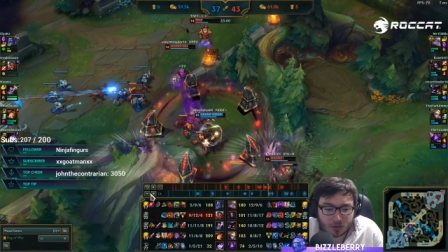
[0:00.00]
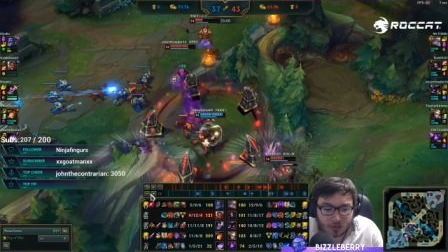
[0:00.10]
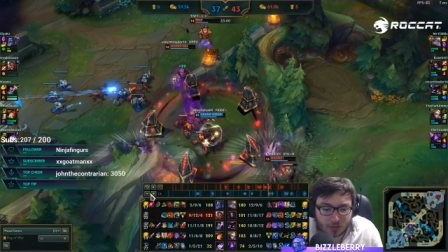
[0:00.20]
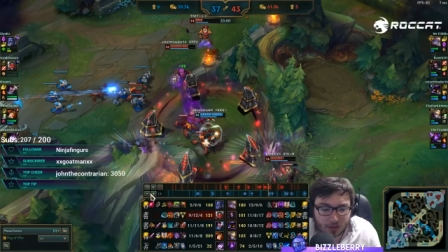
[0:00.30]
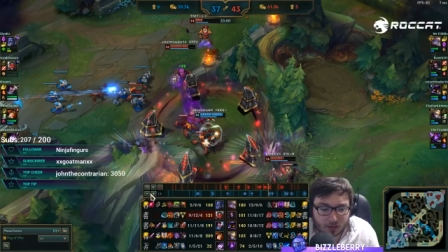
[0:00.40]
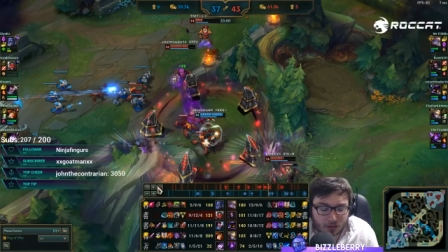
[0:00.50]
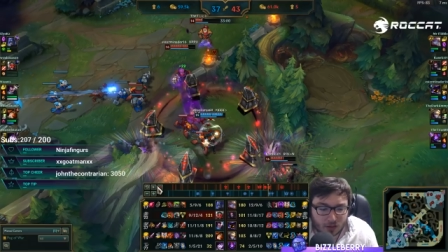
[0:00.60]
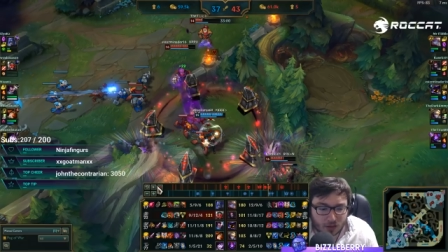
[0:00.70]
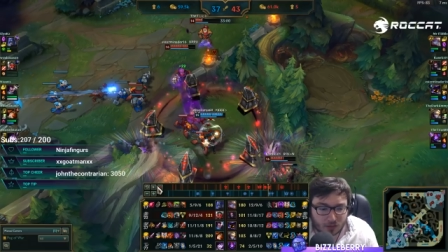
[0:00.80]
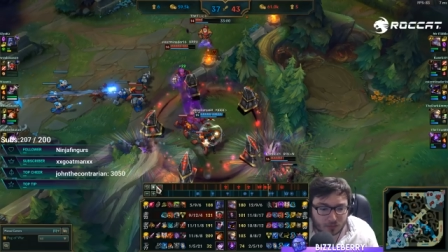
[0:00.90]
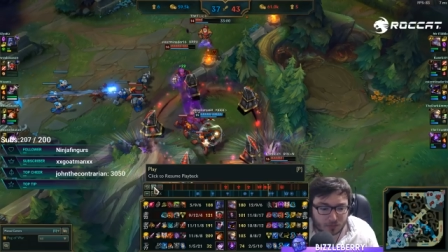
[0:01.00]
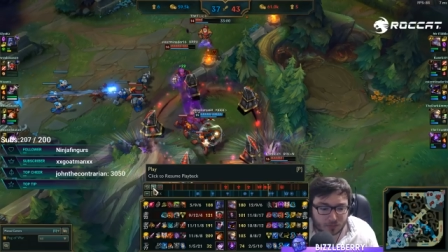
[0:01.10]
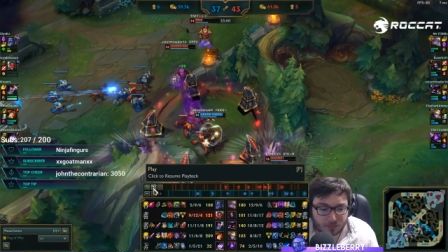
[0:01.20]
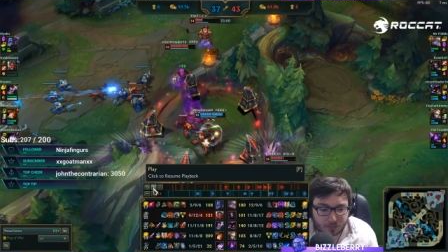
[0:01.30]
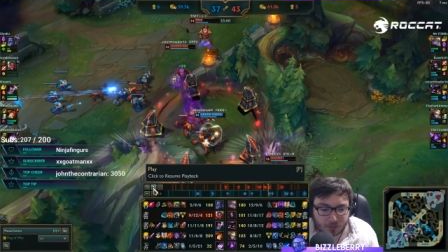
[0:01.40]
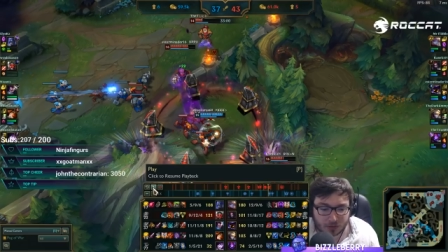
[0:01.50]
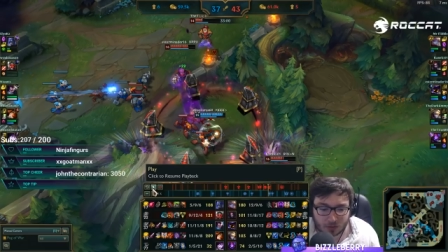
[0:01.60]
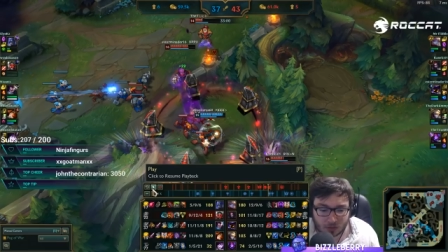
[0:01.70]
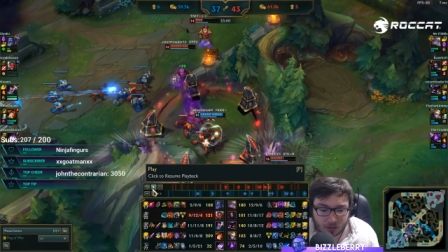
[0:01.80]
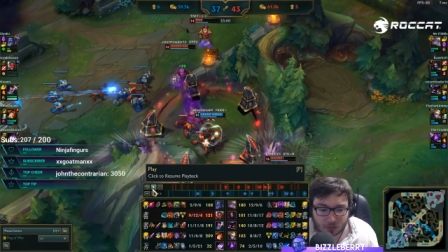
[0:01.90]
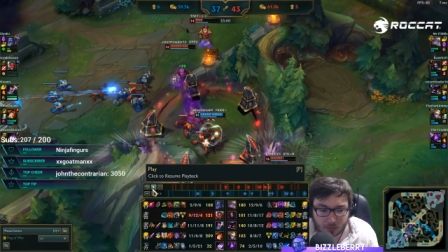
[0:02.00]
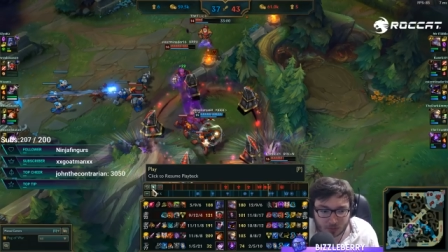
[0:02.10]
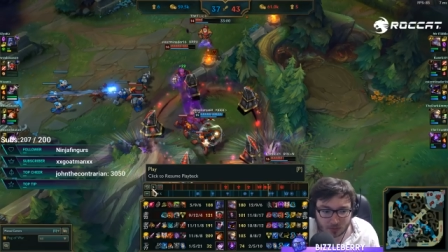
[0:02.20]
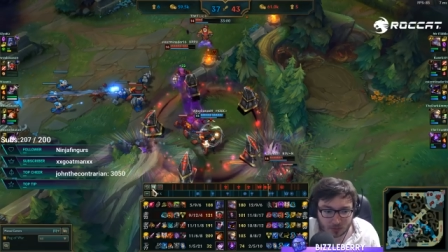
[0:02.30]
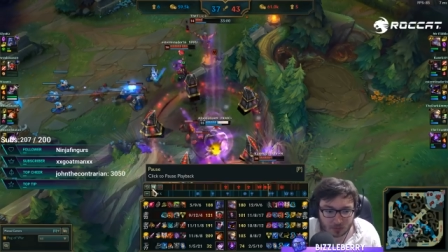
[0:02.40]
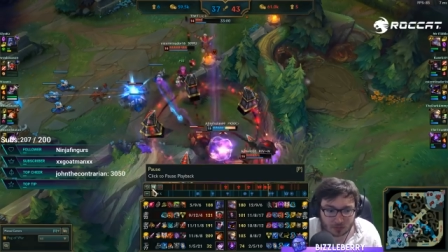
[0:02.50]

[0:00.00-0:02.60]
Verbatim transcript: I think, I don't like your build.